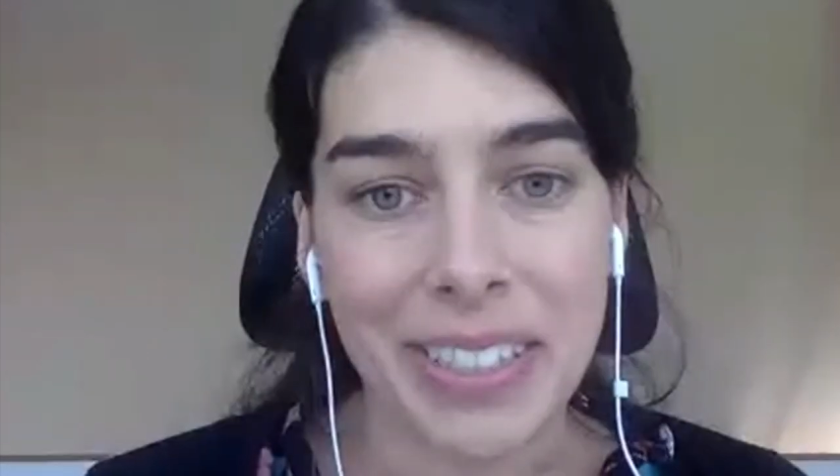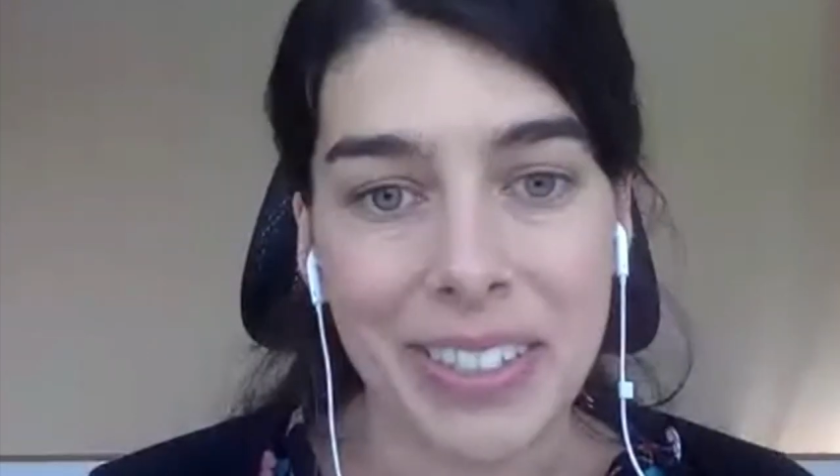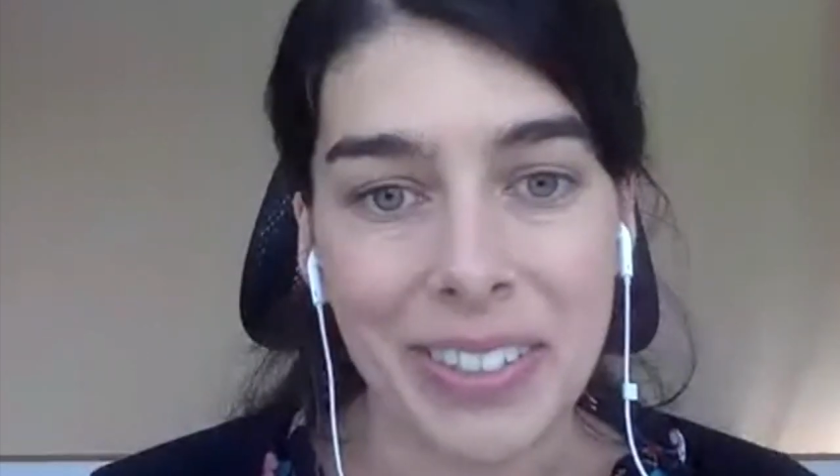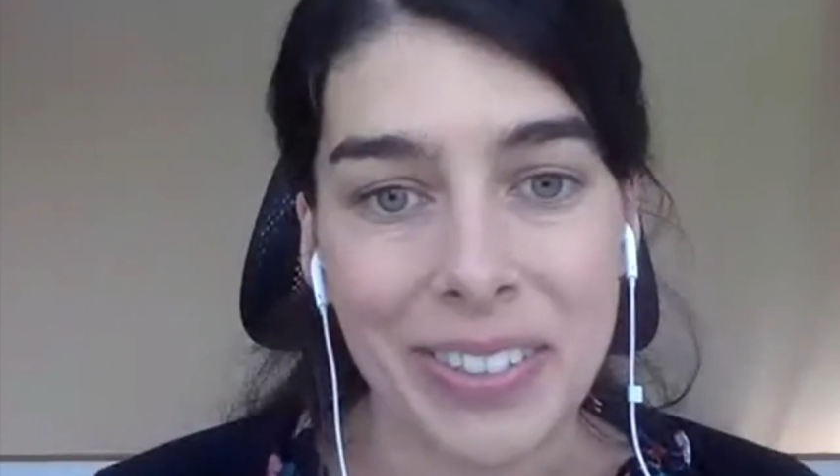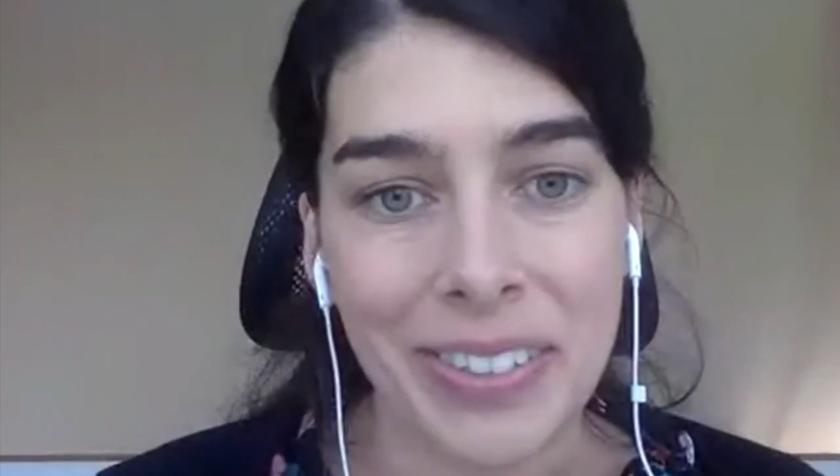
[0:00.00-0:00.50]

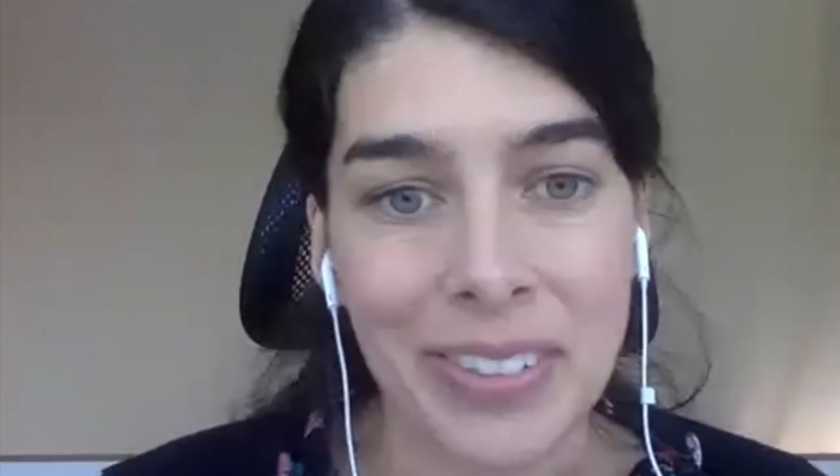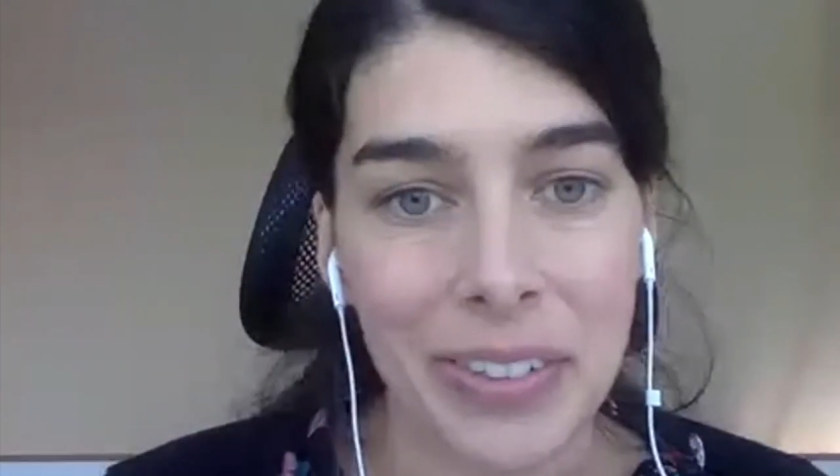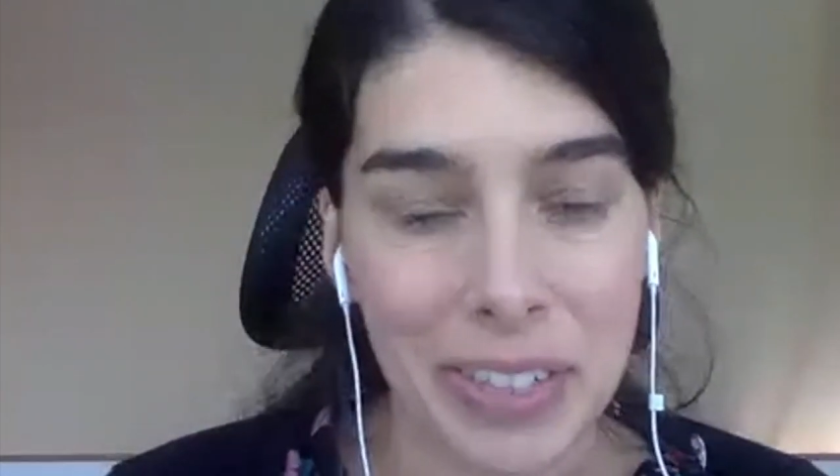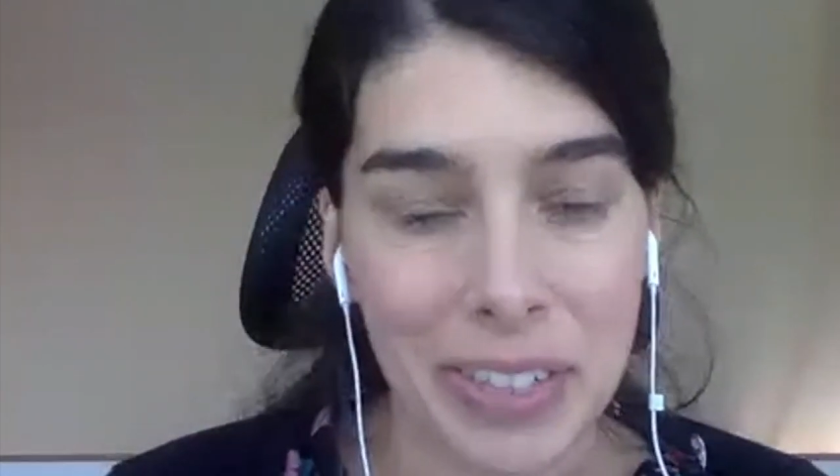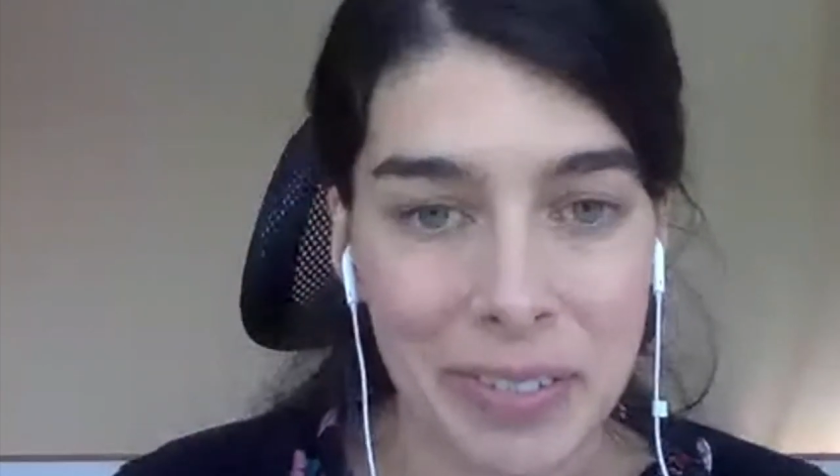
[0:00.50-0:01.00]
to
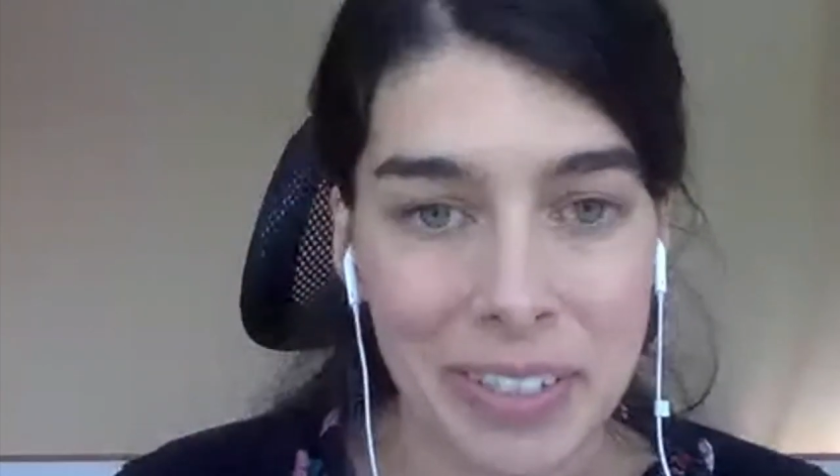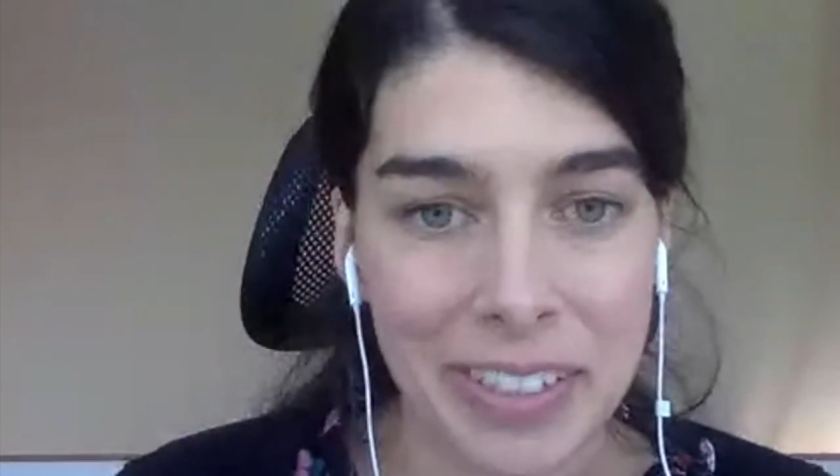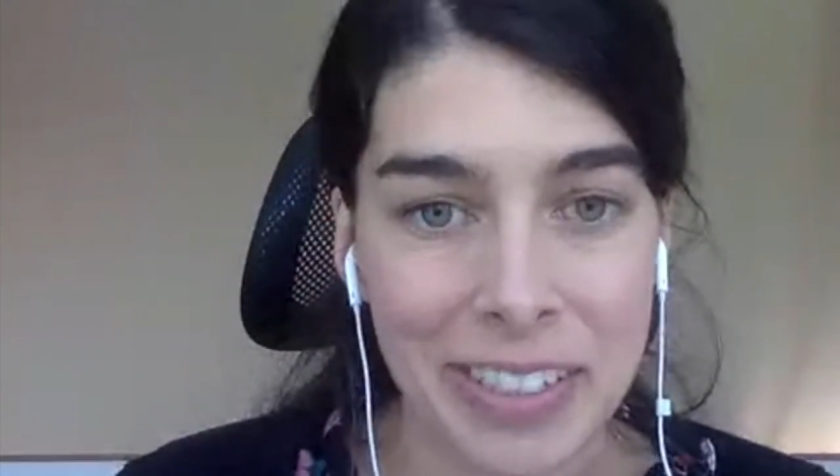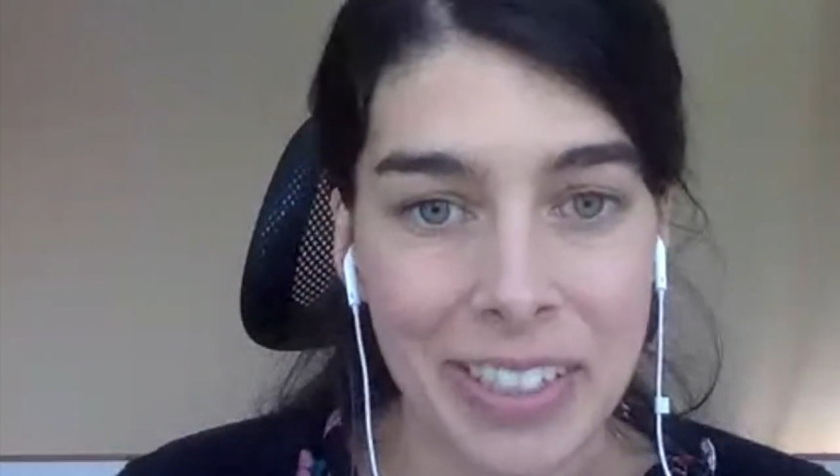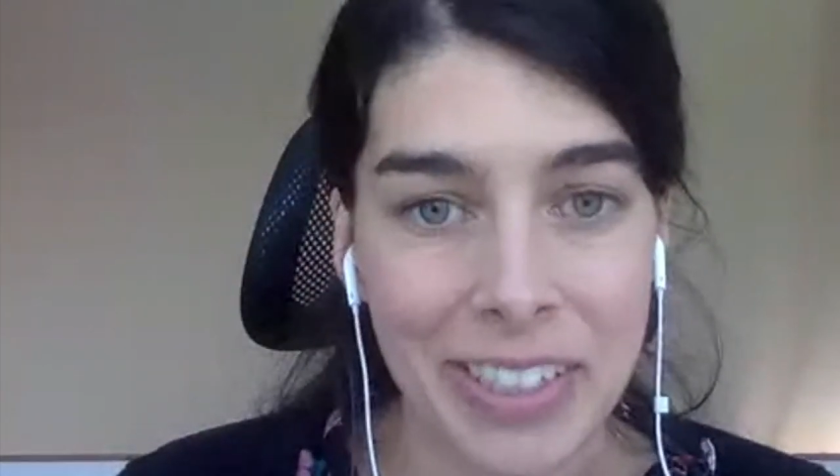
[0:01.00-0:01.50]
deal with the
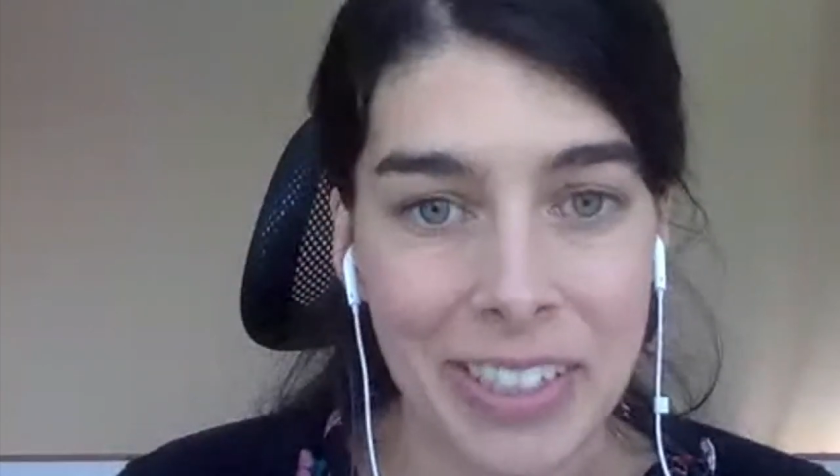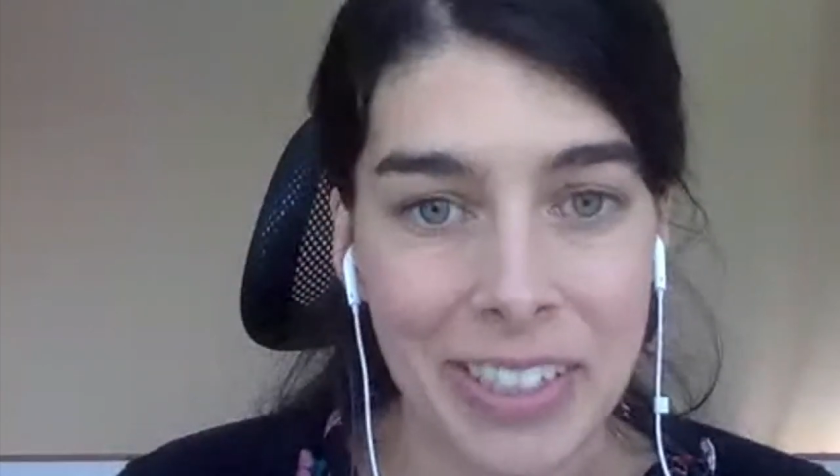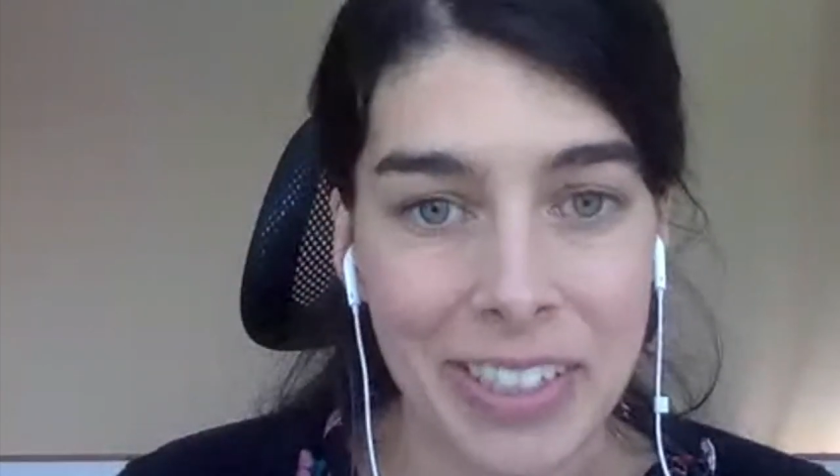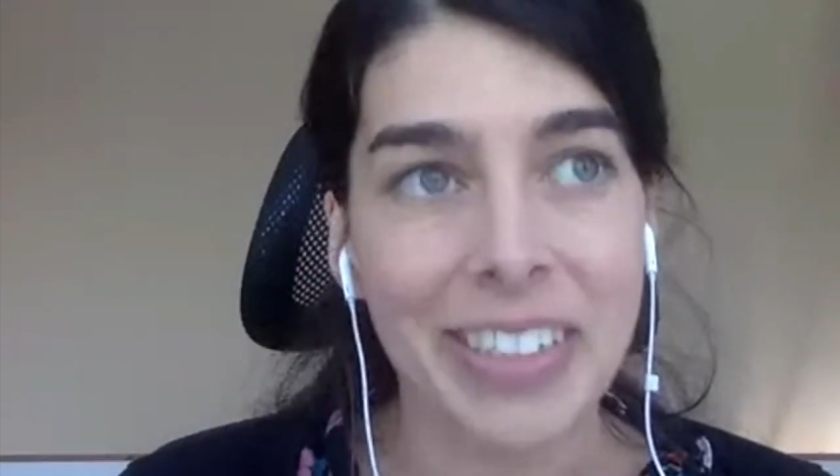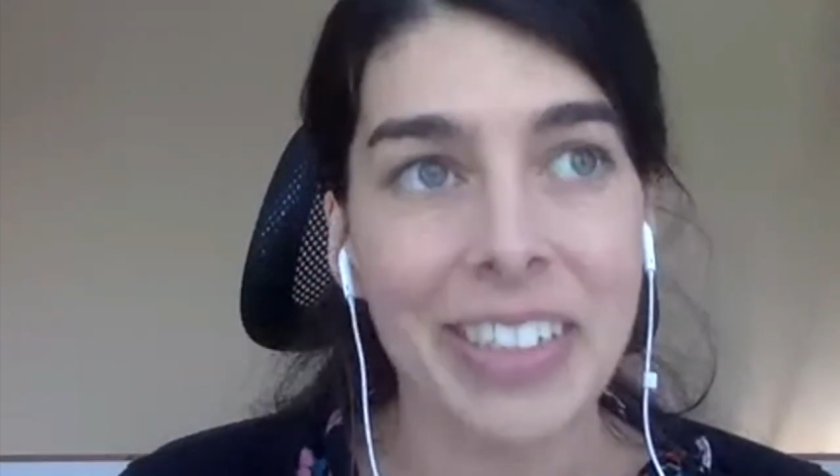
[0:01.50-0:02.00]

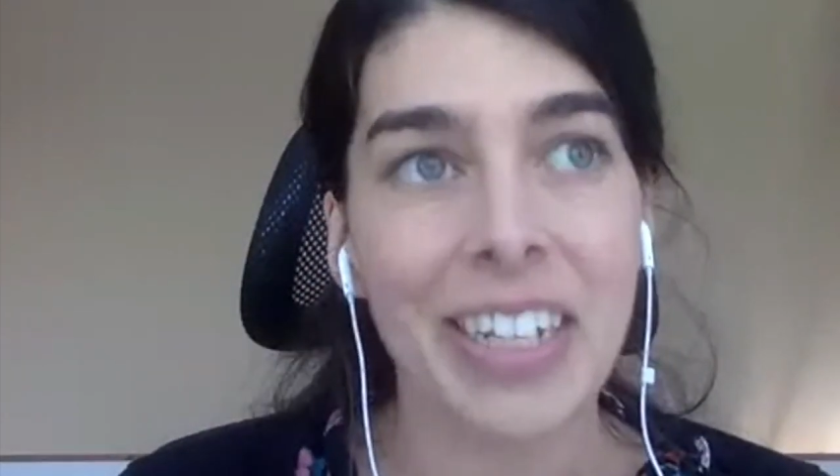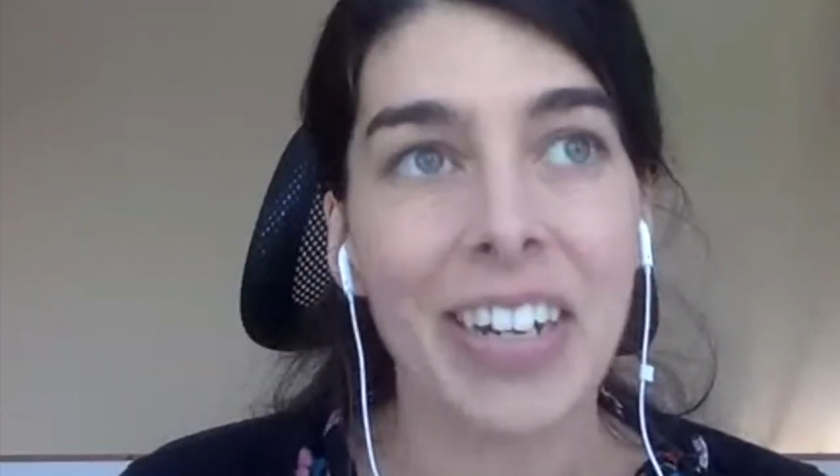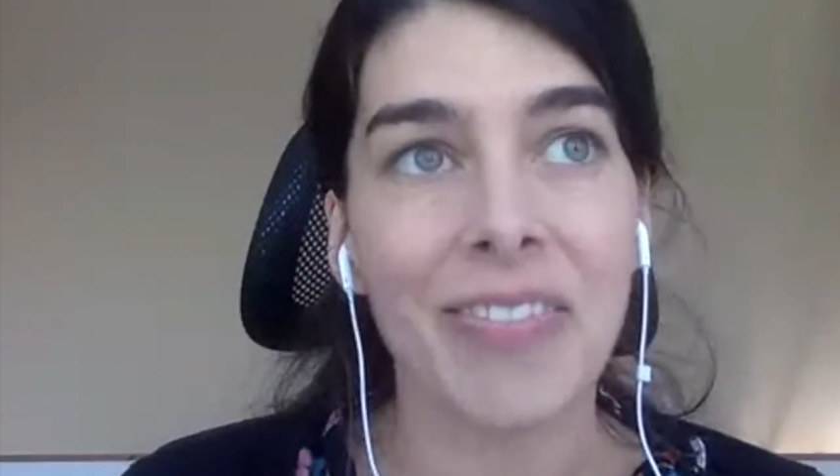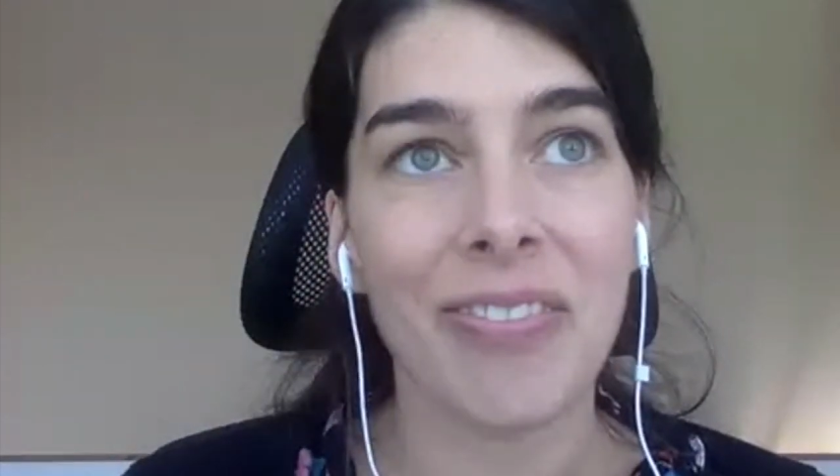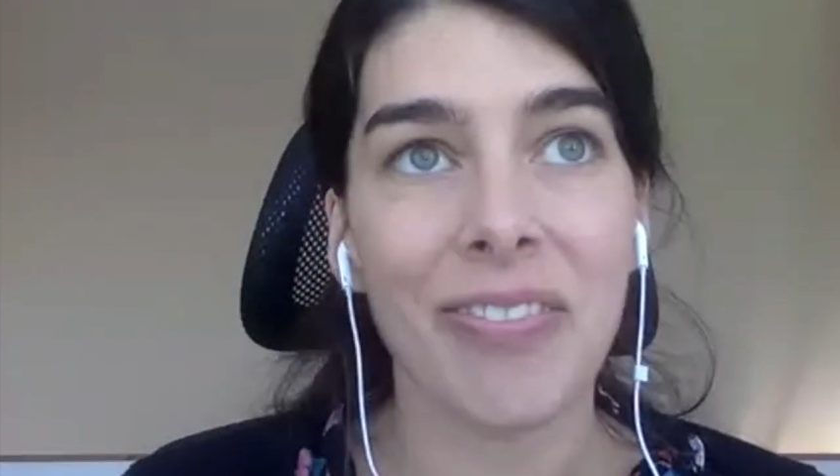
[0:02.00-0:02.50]
situation.
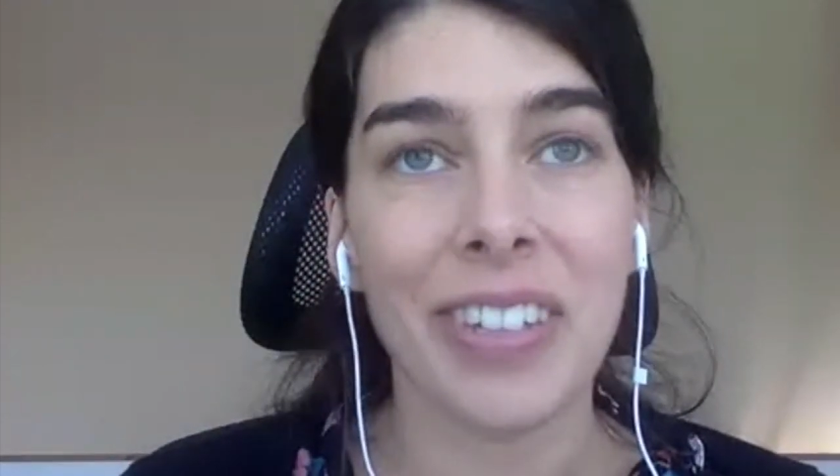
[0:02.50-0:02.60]
So